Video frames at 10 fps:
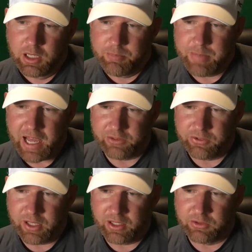Matt
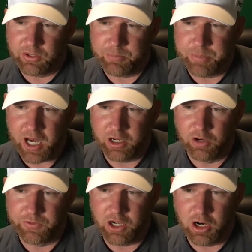says, bought
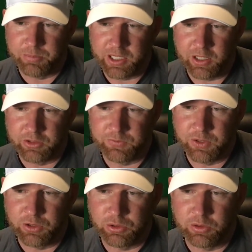OVR because of
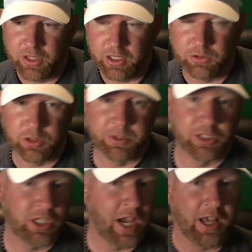you. Thank you so
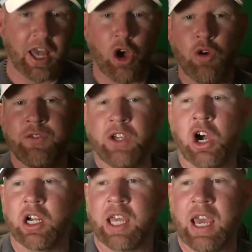much. Yeah,
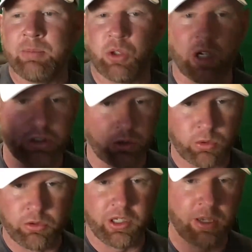OVR came to us
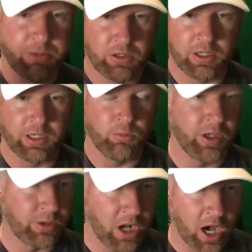through the community. We
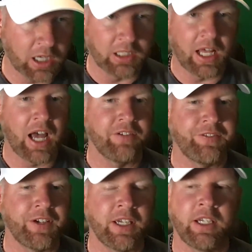were on a live
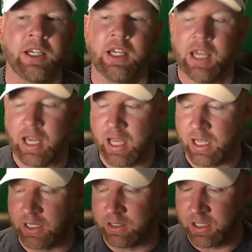feed,
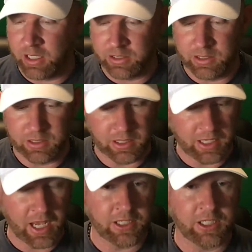and
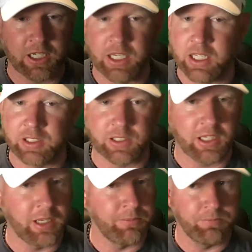Dinesh,
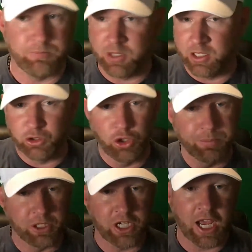he did a
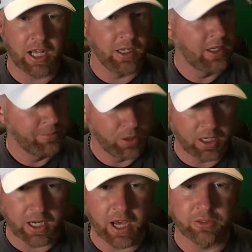super chat, put it
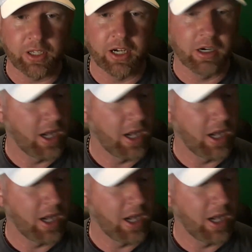out there.